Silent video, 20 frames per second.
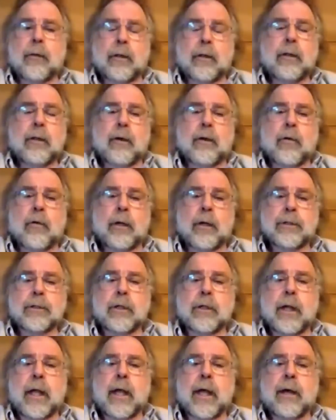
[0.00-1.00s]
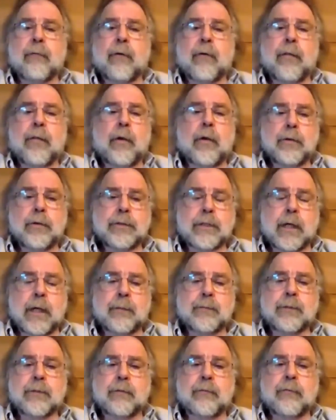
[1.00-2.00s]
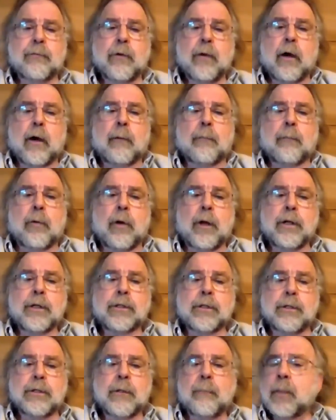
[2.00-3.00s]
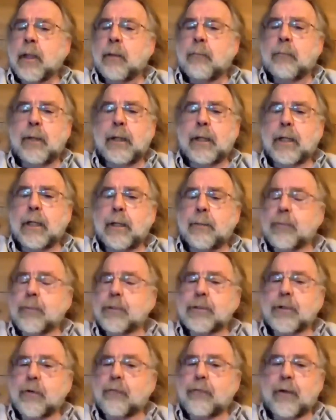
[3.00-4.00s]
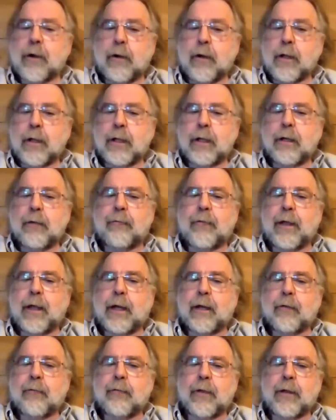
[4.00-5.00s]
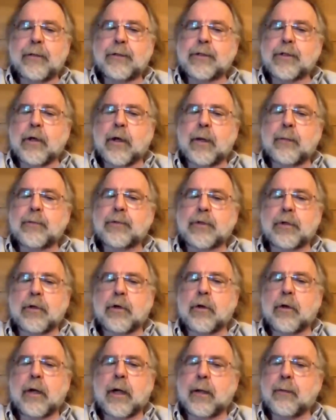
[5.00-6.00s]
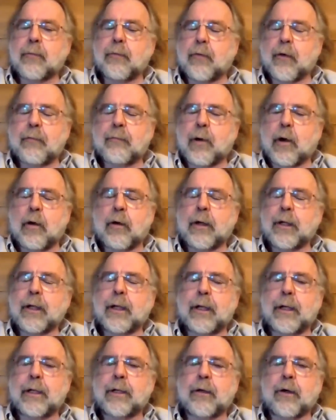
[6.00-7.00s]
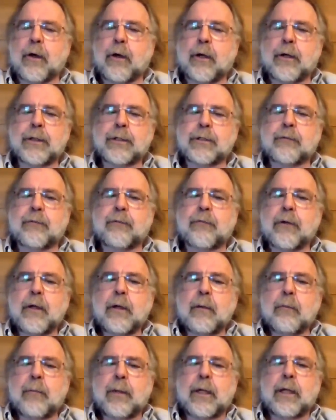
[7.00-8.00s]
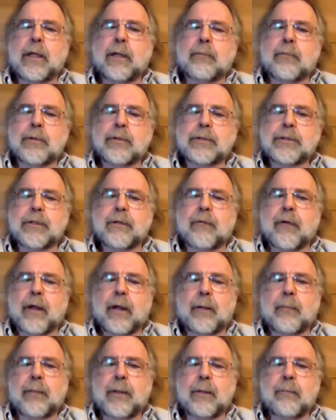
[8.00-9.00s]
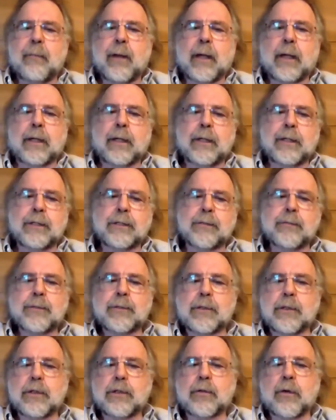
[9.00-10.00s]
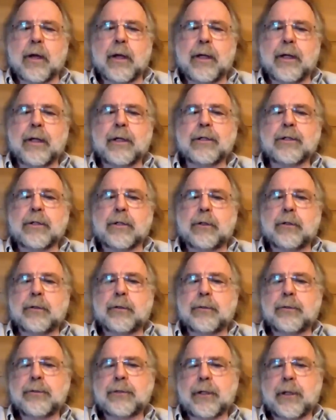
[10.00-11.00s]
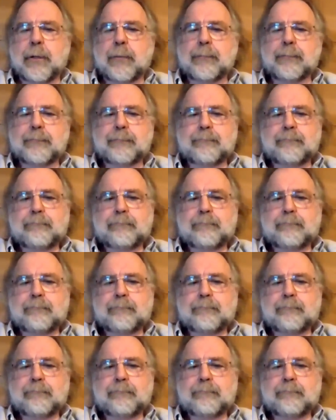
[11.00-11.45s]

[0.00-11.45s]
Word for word: the, the hornet's going to have on those types of operations. Beekeepers are very innovative, and so I'm sure I'm, I'm already getting calls of beekeepers developing right. mechanisms to try and exclude. So.